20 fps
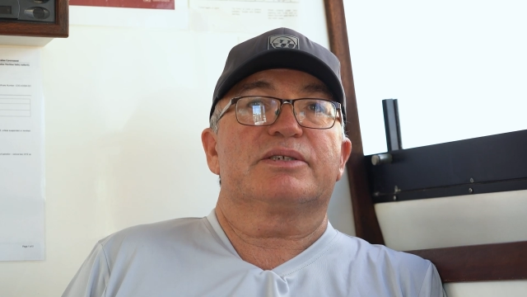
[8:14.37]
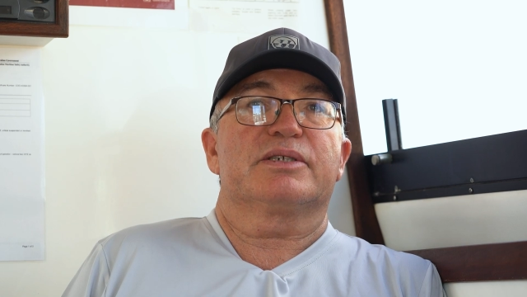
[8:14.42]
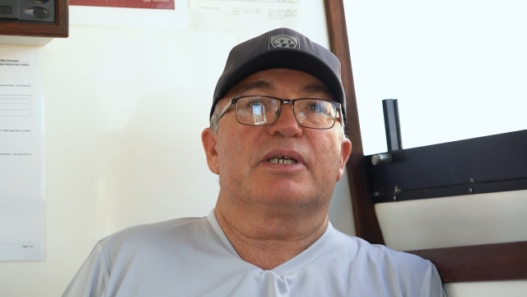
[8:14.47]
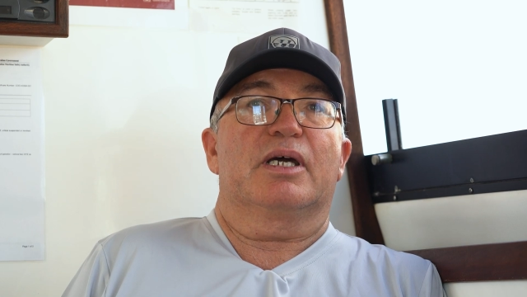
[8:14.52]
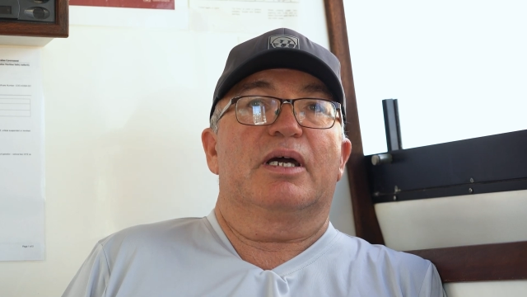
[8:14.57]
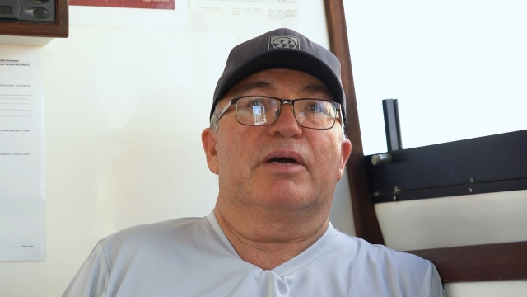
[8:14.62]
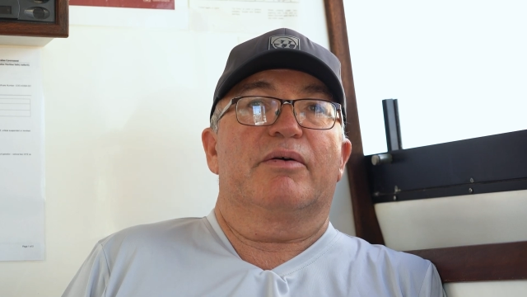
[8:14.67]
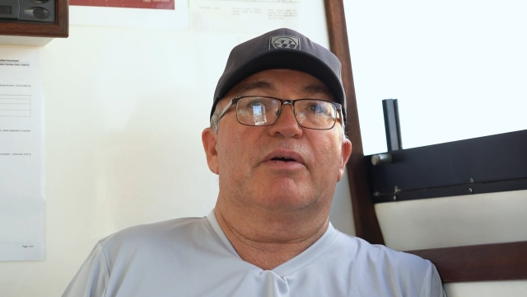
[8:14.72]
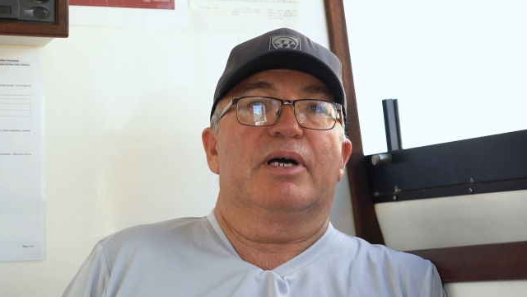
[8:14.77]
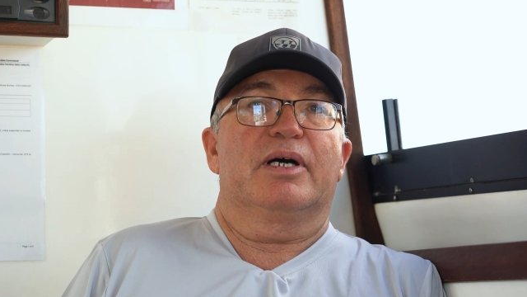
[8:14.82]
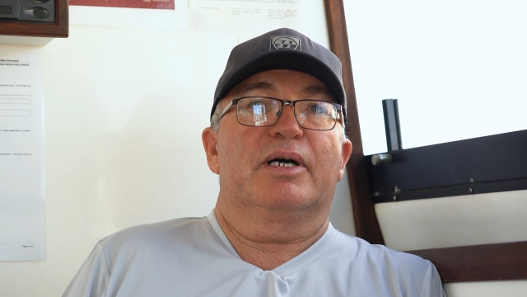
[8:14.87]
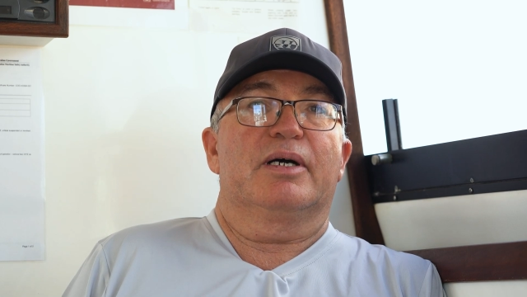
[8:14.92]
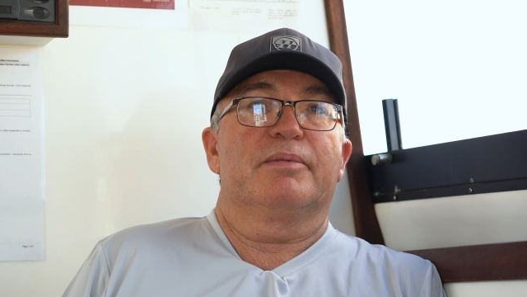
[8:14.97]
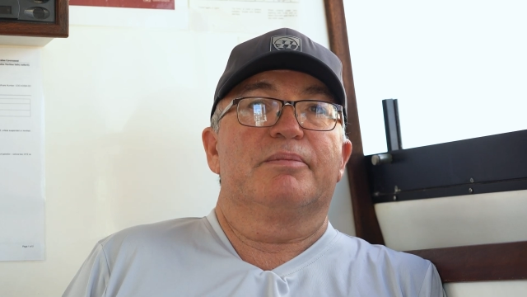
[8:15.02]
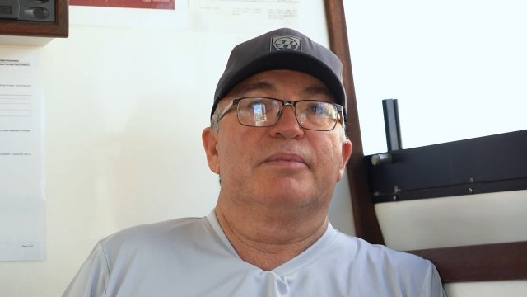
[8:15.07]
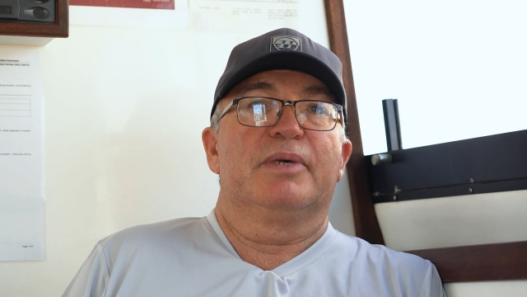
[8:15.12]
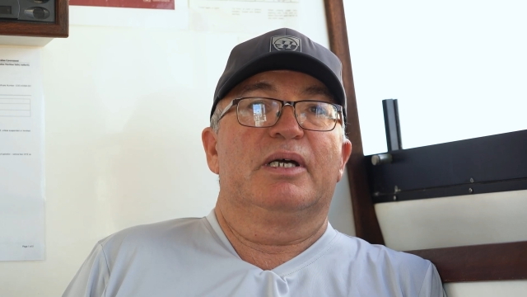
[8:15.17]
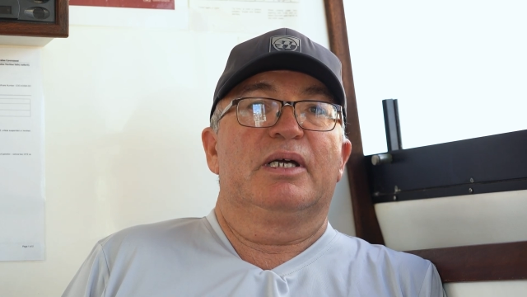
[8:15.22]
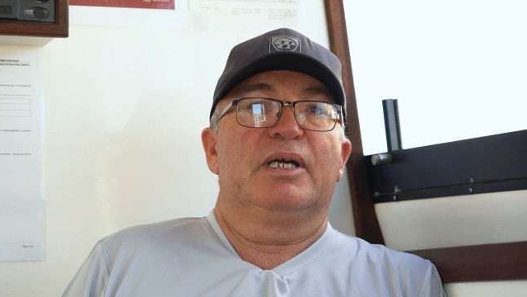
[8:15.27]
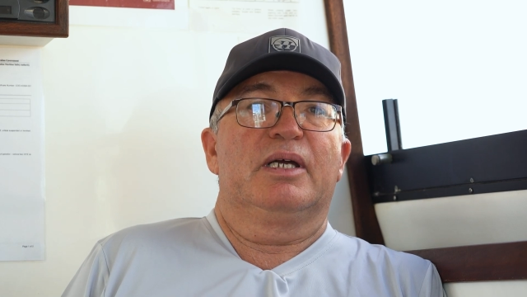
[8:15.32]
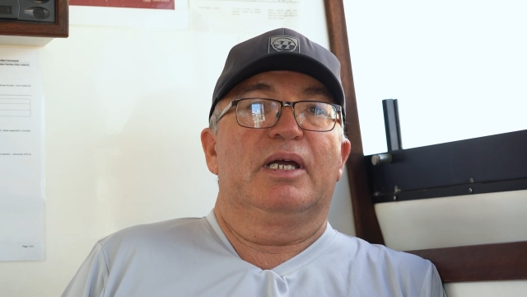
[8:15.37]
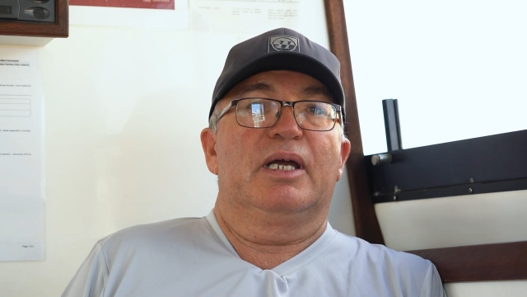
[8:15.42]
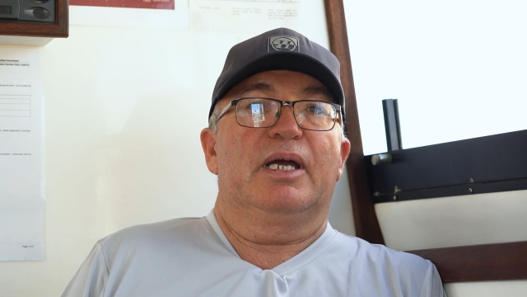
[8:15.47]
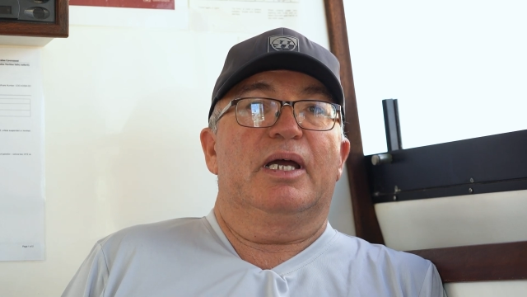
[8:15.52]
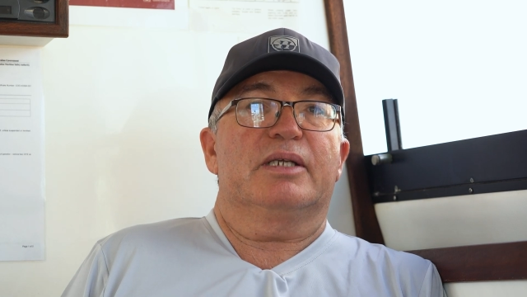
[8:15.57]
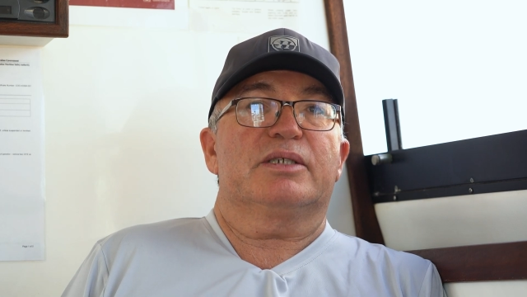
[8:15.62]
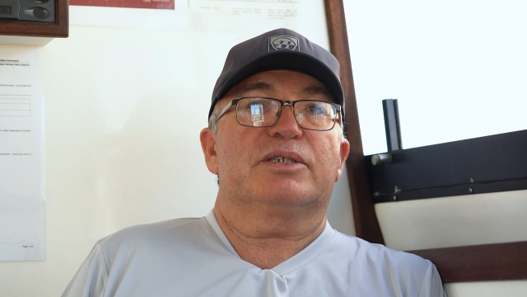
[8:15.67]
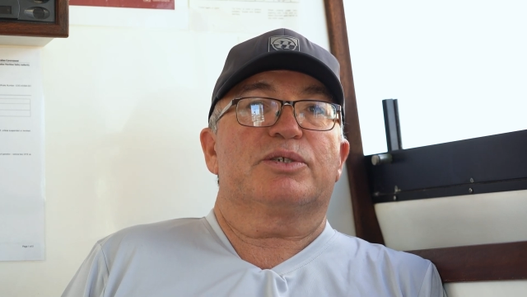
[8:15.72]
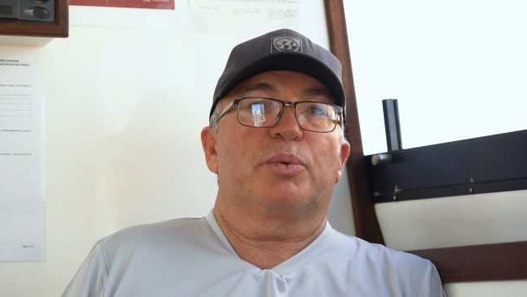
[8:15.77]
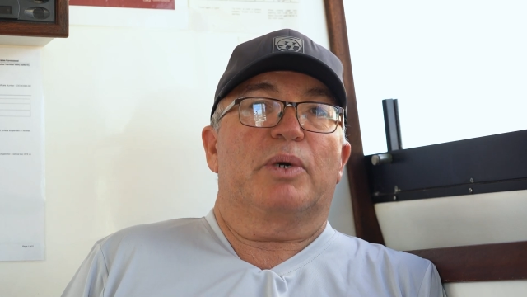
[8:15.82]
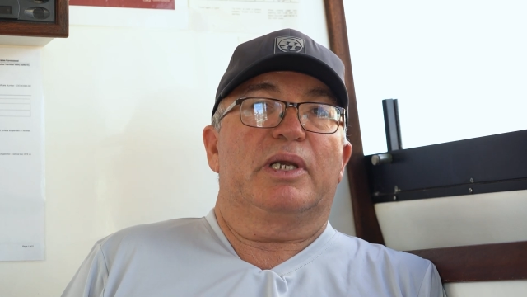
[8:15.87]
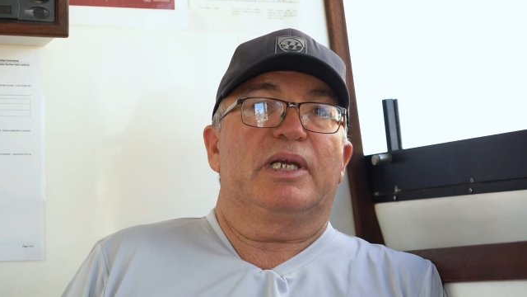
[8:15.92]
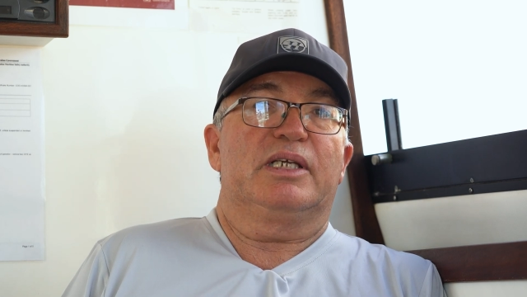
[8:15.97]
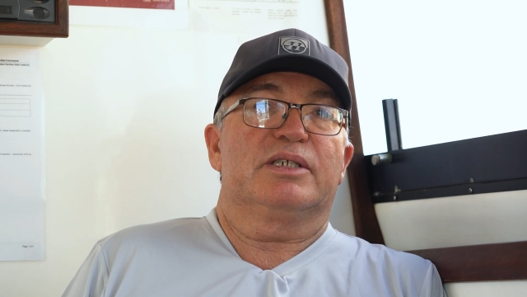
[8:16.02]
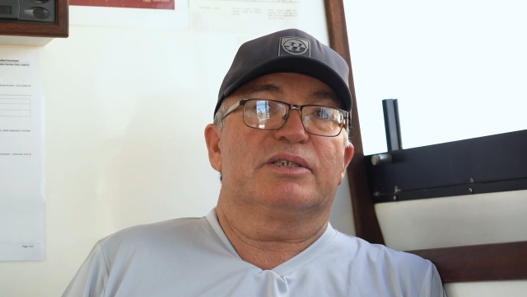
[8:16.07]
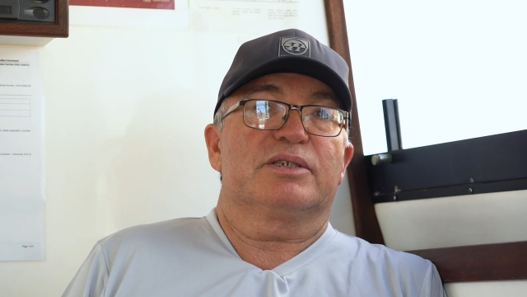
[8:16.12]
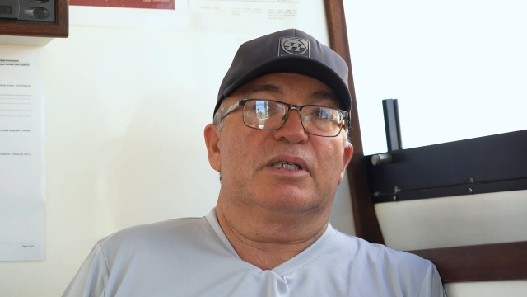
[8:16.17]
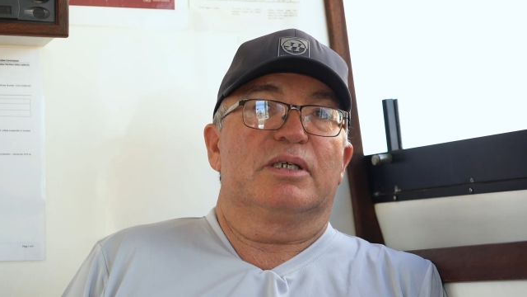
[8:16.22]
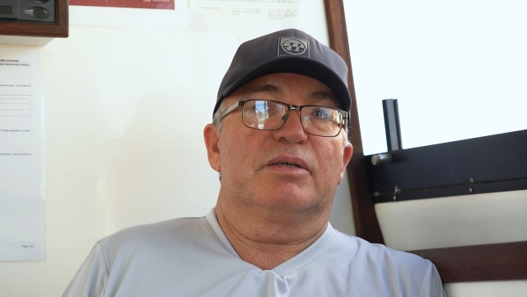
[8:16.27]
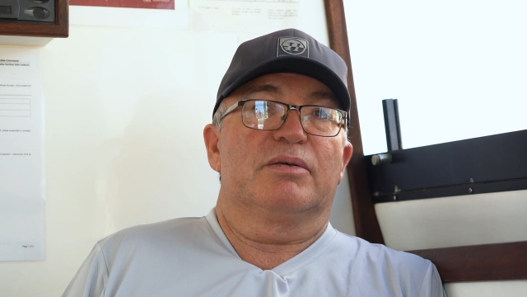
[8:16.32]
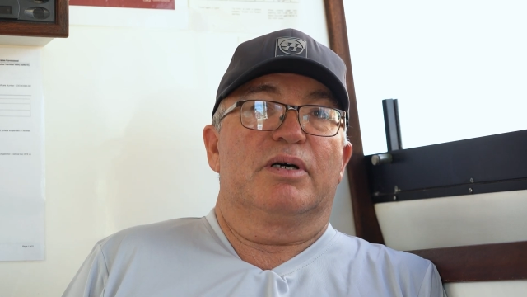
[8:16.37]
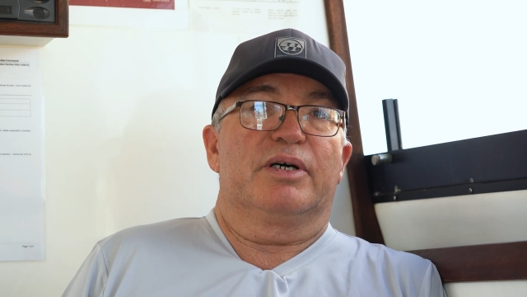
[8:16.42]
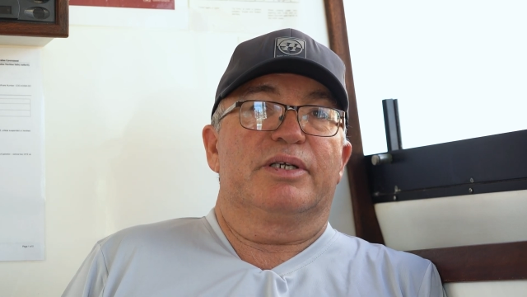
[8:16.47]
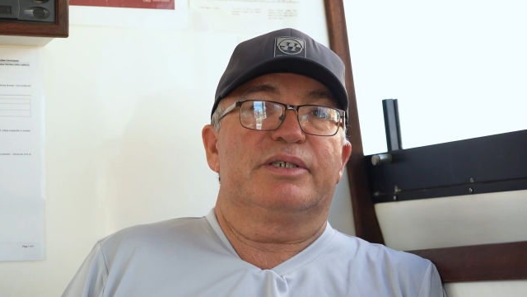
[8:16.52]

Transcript: So at 22,